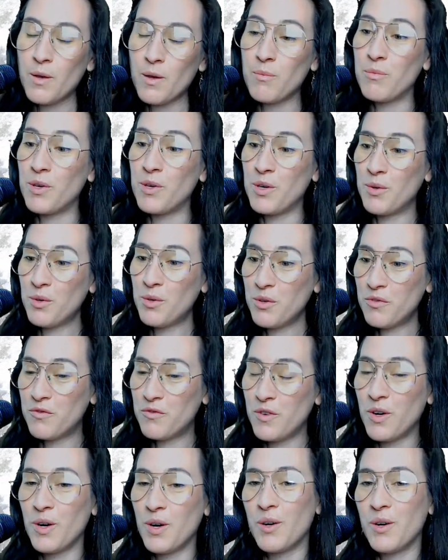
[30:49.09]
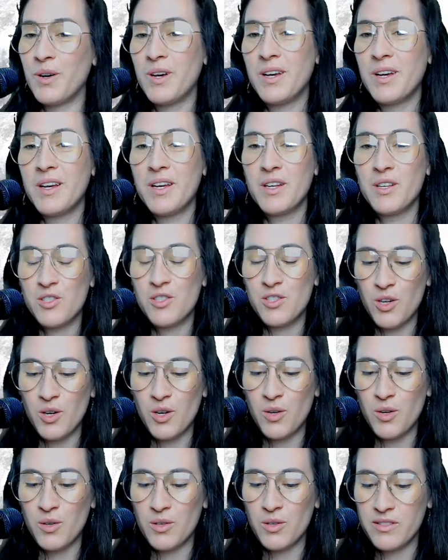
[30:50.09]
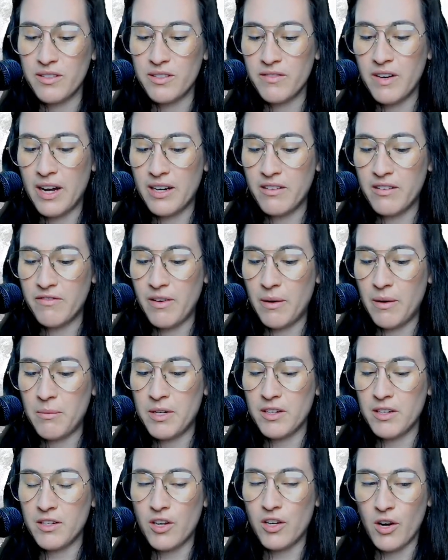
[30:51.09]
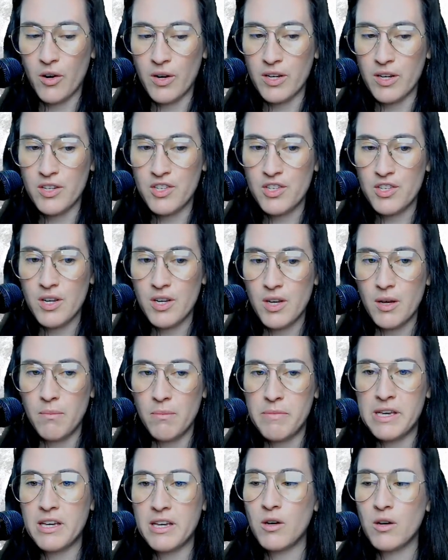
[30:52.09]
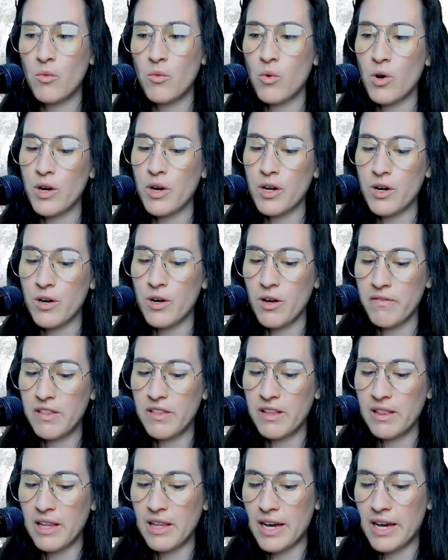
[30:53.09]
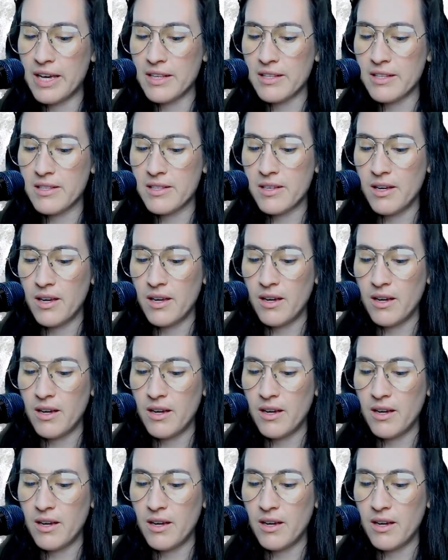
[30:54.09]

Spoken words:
Beautiful. So divine feminine courage, being a warrior of the light,